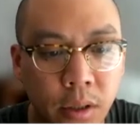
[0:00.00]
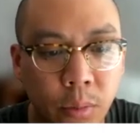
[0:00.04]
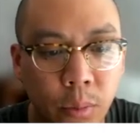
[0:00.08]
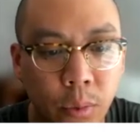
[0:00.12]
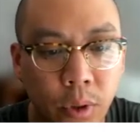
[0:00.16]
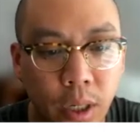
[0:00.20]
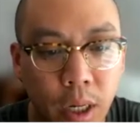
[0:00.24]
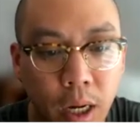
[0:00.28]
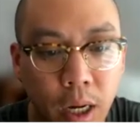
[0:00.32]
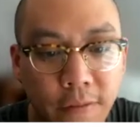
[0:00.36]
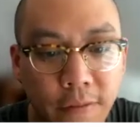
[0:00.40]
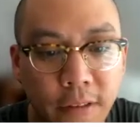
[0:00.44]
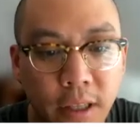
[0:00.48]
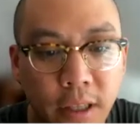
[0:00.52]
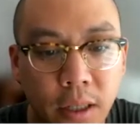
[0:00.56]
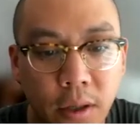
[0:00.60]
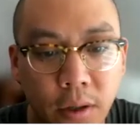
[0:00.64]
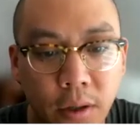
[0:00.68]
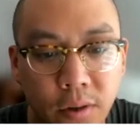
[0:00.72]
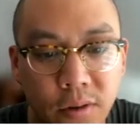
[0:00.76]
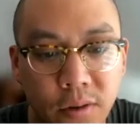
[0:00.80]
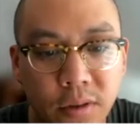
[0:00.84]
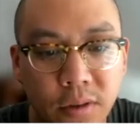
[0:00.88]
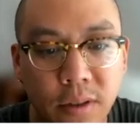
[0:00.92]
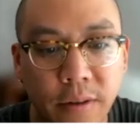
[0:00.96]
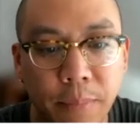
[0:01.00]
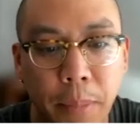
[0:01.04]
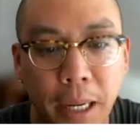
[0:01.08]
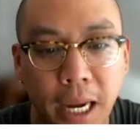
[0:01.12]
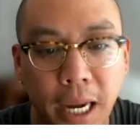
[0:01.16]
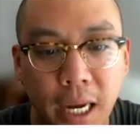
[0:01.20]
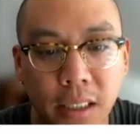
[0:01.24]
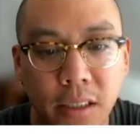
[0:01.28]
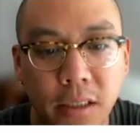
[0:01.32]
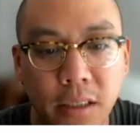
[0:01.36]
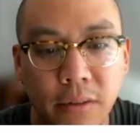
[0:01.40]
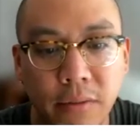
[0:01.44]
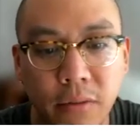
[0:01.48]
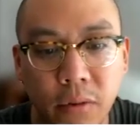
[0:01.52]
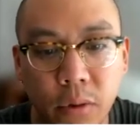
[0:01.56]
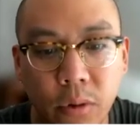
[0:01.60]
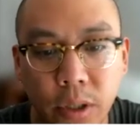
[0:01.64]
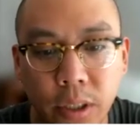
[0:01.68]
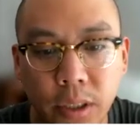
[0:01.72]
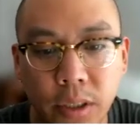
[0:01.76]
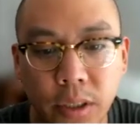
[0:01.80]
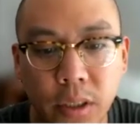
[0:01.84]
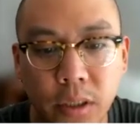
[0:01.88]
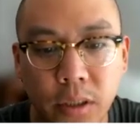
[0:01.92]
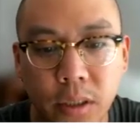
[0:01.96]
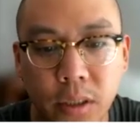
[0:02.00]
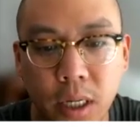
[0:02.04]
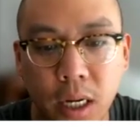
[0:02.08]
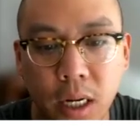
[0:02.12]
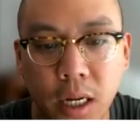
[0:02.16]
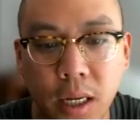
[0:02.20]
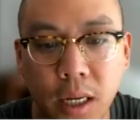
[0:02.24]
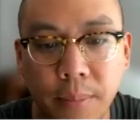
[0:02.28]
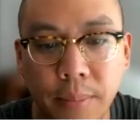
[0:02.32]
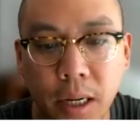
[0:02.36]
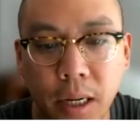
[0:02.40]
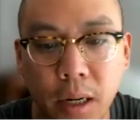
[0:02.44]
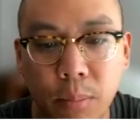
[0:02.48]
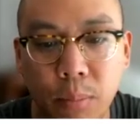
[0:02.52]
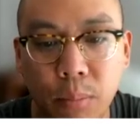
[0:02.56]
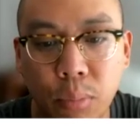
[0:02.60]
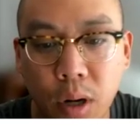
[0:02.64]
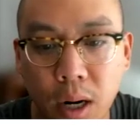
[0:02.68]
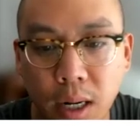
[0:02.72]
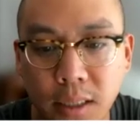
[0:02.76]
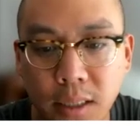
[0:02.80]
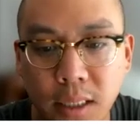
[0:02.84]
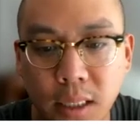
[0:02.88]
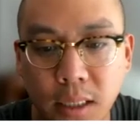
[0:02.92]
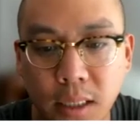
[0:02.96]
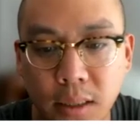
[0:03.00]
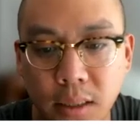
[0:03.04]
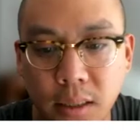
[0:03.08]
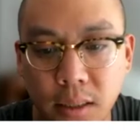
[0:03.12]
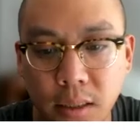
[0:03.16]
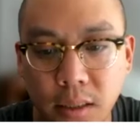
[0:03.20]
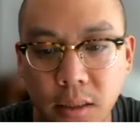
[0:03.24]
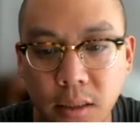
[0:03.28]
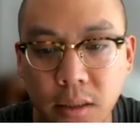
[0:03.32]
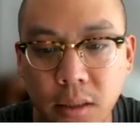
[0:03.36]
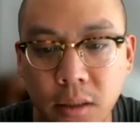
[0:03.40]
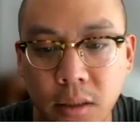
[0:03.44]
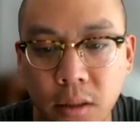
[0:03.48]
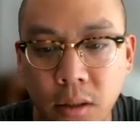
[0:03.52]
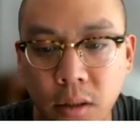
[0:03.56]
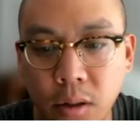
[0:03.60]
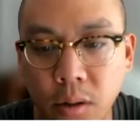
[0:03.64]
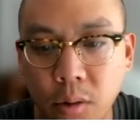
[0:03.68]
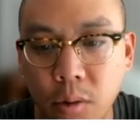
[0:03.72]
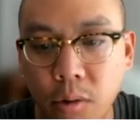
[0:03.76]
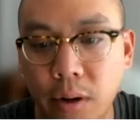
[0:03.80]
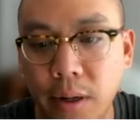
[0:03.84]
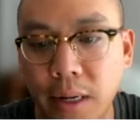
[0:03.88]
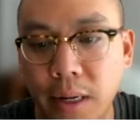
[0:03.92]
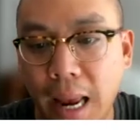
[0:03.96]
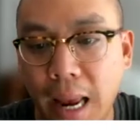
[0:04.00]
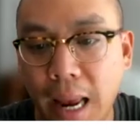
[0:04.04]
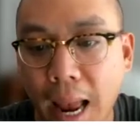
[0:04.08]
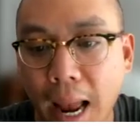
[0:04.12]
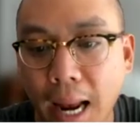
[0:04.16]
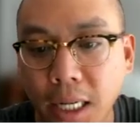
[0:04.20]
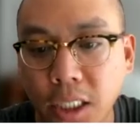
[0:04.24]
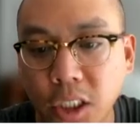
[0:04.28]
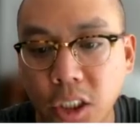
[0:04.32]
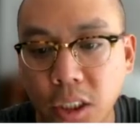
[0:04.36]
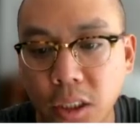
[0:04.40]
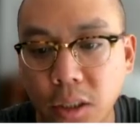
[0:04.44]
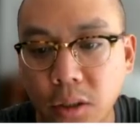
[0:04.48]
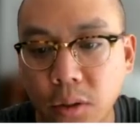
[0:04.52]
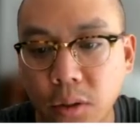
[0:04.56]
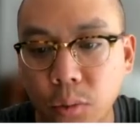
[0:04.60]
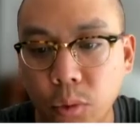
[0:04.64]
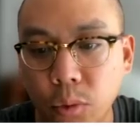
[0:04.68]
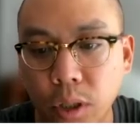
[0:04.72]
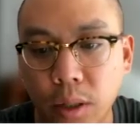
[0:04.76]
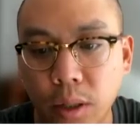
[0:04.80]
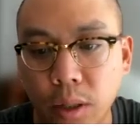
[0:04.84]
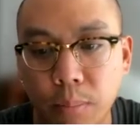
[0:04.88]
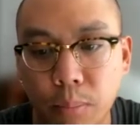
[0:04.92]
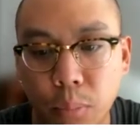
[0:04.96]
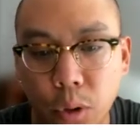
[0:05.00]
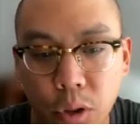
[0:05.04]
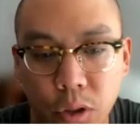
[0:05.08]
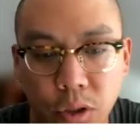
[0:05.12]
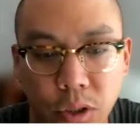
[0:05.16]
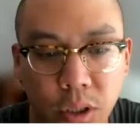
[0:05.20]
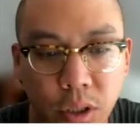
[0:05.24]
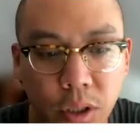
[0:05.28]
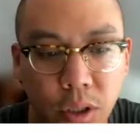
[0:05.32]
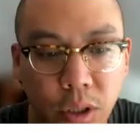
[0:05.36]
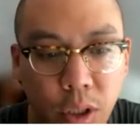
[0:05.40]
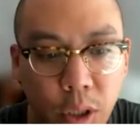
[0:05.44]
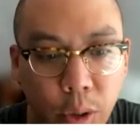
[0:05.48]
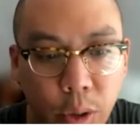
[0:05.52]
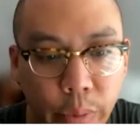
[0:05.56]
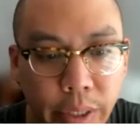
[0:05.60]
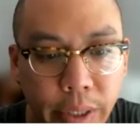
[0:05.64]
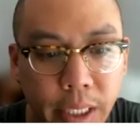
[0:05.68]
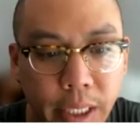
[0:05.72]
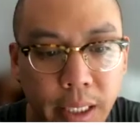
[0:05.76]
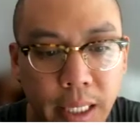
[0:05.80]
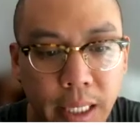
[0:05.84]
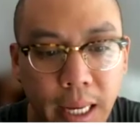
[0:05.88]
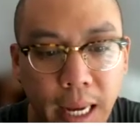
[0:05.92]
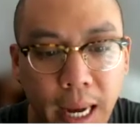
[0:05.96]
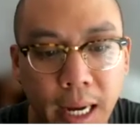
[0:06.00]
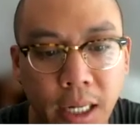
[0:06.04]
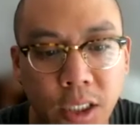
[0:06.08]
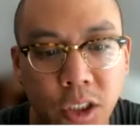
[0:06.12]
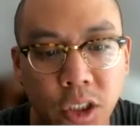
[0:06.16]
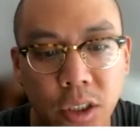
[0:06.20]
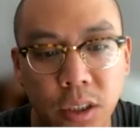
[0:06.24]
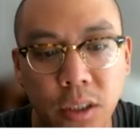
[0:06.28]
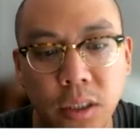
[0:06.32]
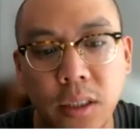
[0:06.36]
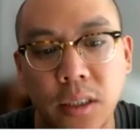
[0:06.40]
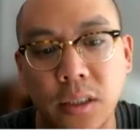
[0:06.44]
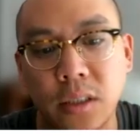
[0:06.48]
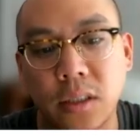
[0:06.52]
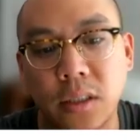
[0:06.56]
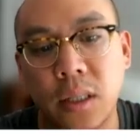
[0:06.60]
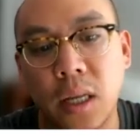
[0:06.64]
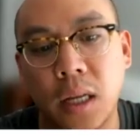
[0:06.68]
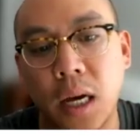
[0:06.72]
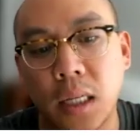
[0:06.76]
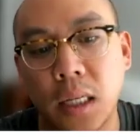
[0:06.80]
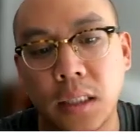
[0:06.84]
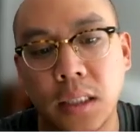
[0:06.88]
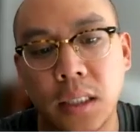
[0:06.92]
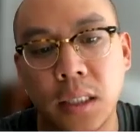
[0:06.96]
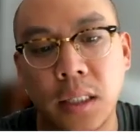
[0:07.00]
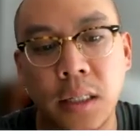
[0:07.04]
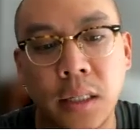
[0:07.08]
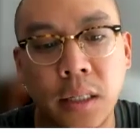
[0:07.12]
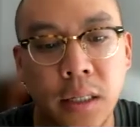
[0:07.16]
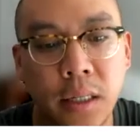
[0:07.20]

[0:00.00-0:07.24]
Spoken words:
We often use the passive voice to talk about processes or an action when the person doing the action is not